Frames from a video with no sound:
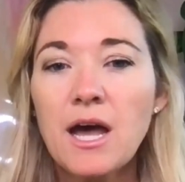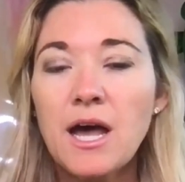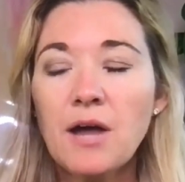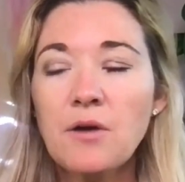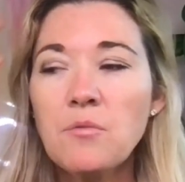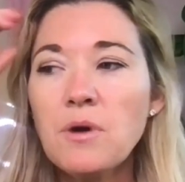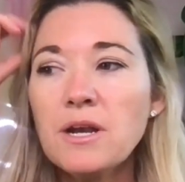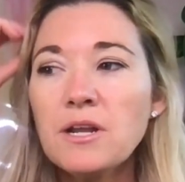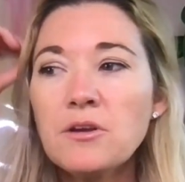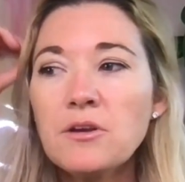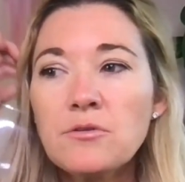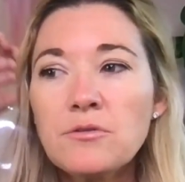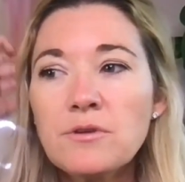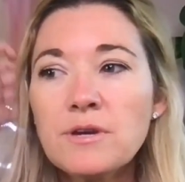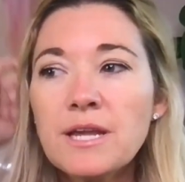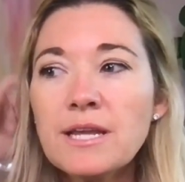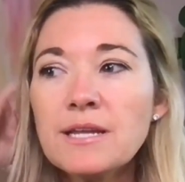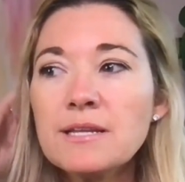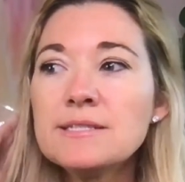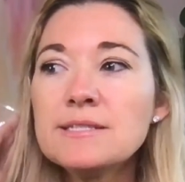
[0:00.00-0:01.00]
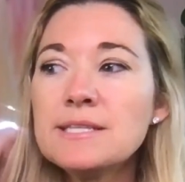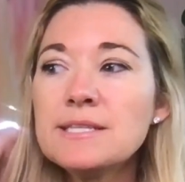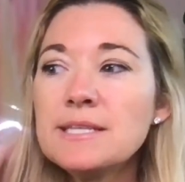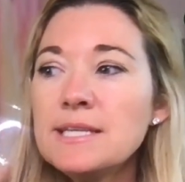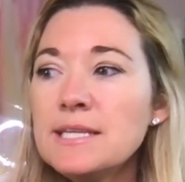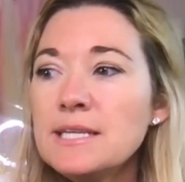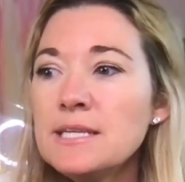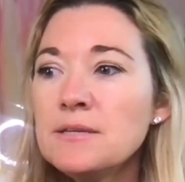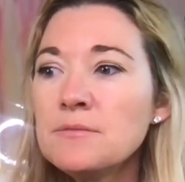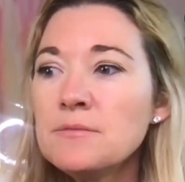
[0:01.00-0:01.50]
I want to create a
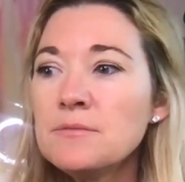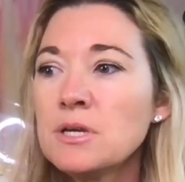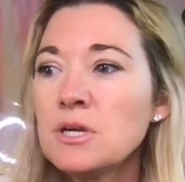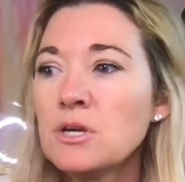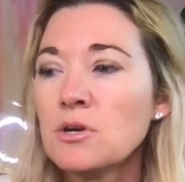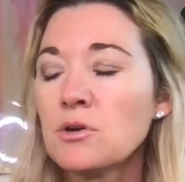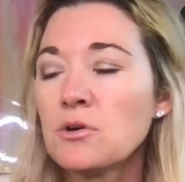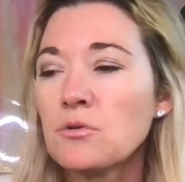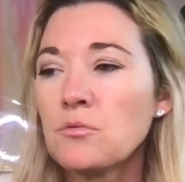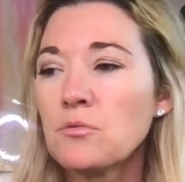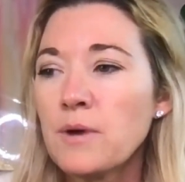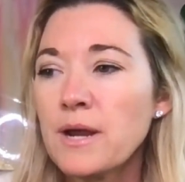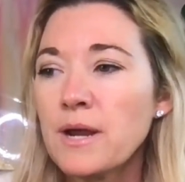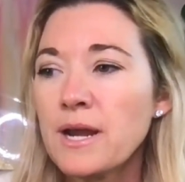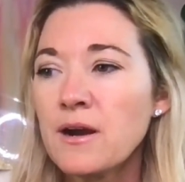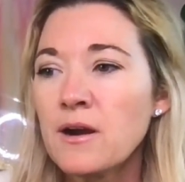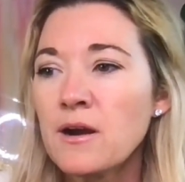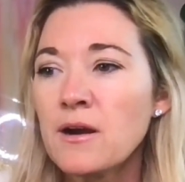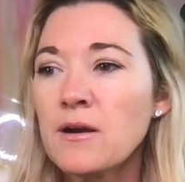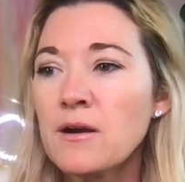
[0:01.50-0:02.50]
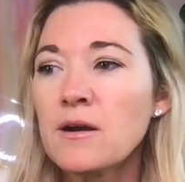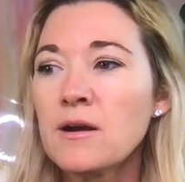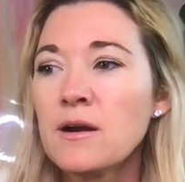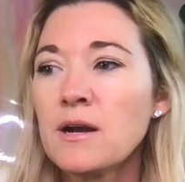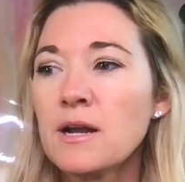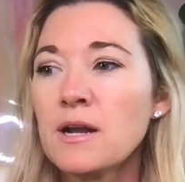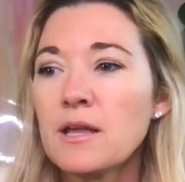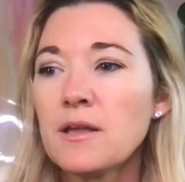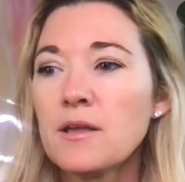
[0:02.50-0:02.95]
team where